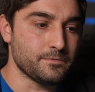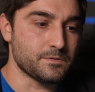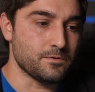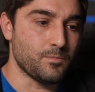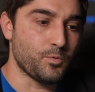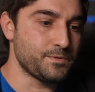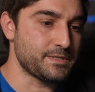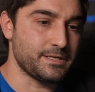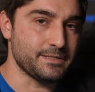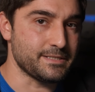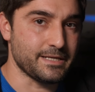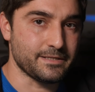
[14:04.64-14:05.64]
So I'm always
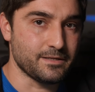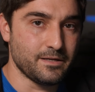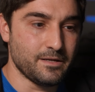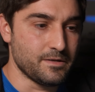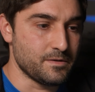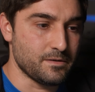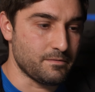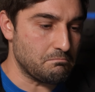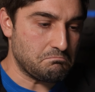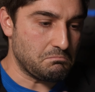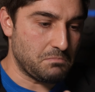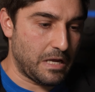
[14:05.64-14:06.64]
going to take
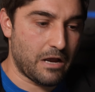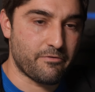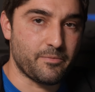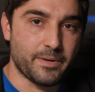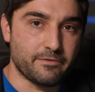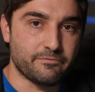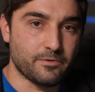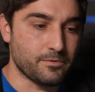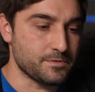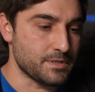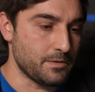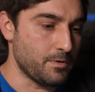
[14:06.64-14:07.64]
however many
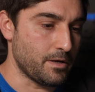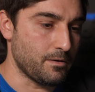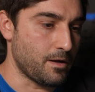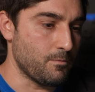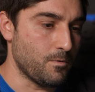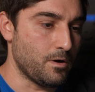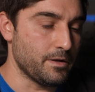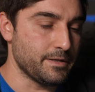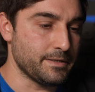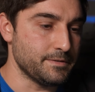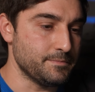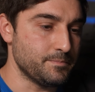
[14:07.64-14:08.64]
photos I want.
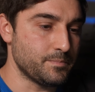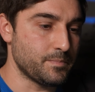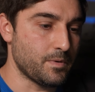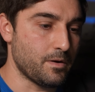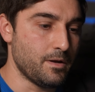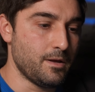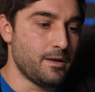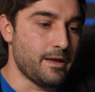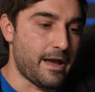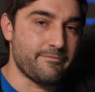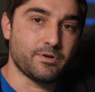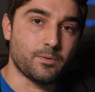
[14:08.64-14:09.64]
And
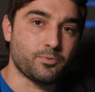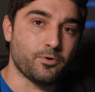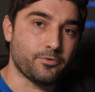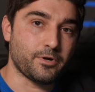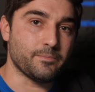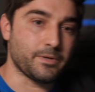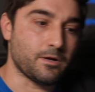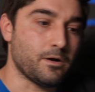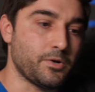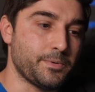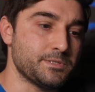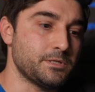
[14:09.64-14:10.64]
having a program like
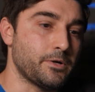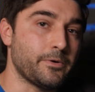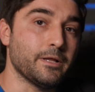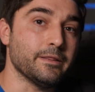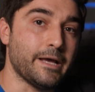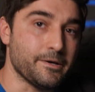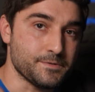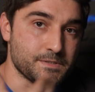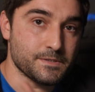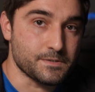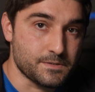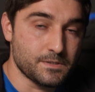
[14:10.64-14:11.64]
Auto HDR allows
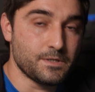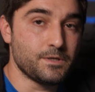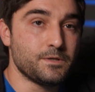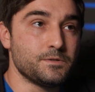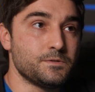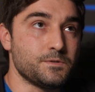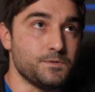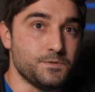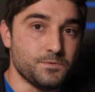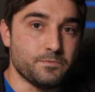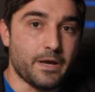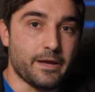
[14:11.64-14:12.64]
us to
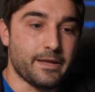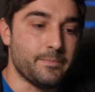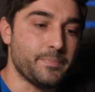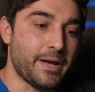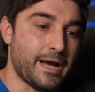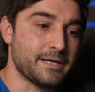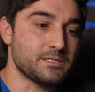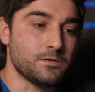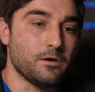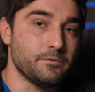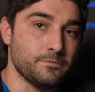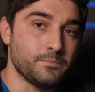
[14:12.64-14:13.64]
do that and pass
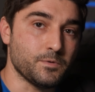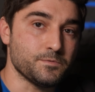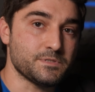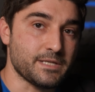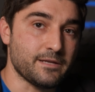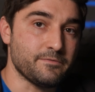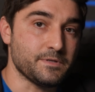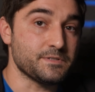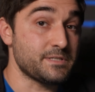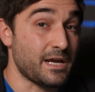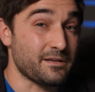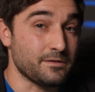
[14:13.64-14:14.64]
on those
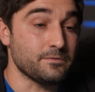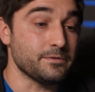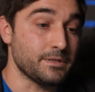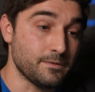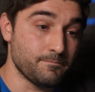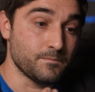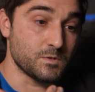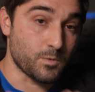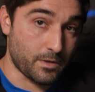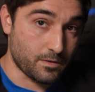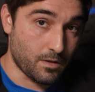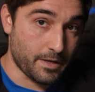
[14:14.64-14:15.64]
savings technically to
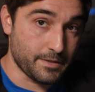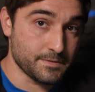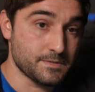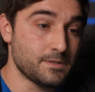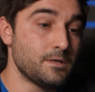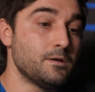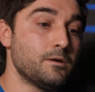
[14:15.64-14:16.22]
our clients.